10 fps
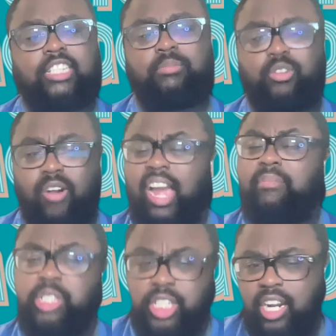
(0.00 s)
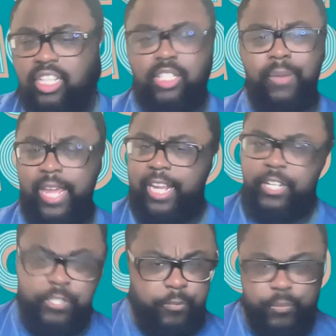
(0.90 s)
subscribe, share this
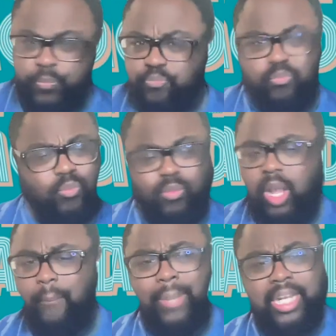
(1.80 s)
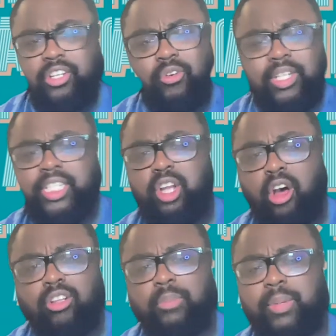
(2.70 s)
page, been doing this
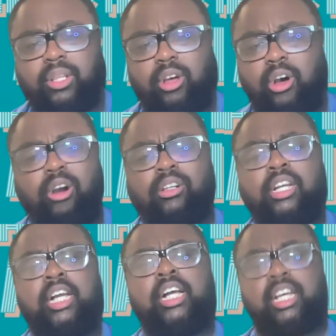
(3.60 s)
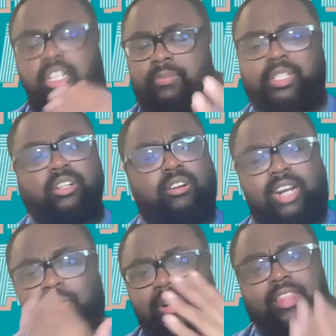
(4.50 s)
all Olympic long, Olympics long,
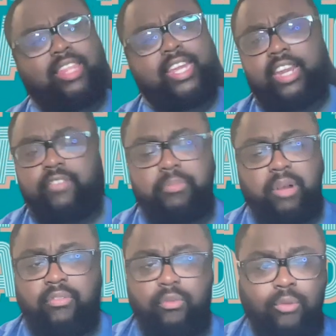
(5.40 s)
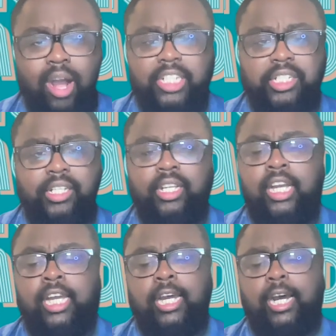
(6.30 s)
and I want to thank everybody for watching.
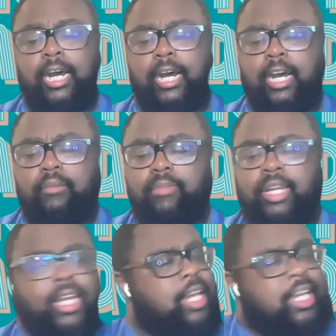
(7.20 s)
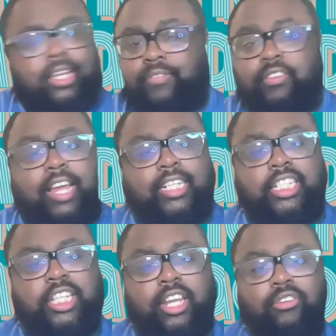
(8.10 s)
Uh, if you like the
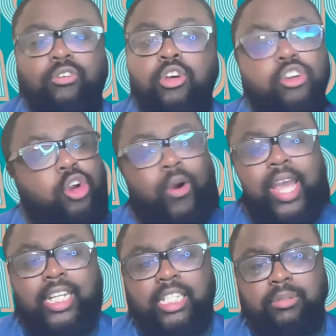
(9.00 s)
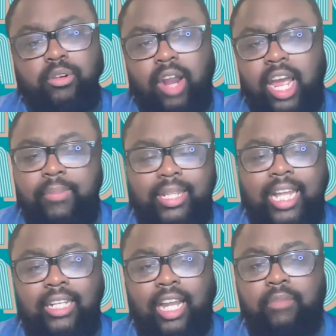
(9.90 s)
channel, go ahead and subscribe, hit
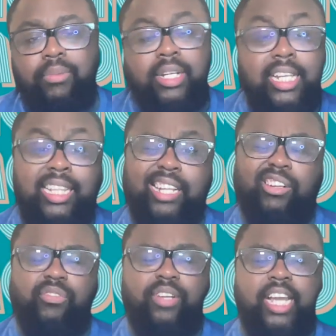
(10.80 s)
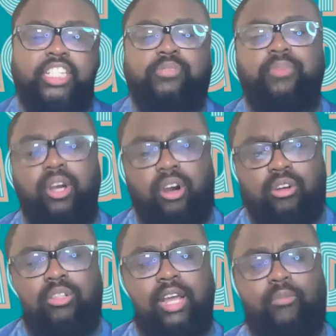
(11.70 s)
that like button, hit that notification
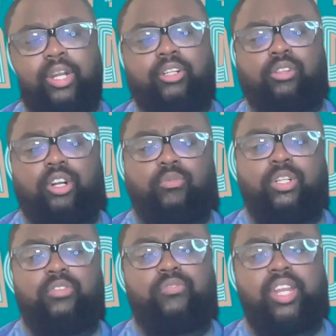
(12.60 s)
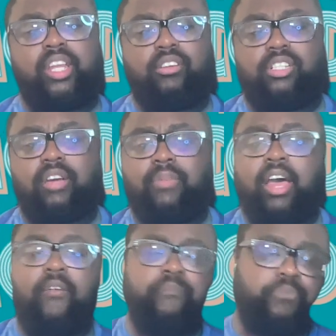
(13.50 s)
bell. That way you're alerted when new videos come
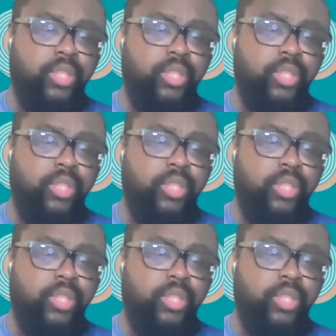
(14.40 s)
out.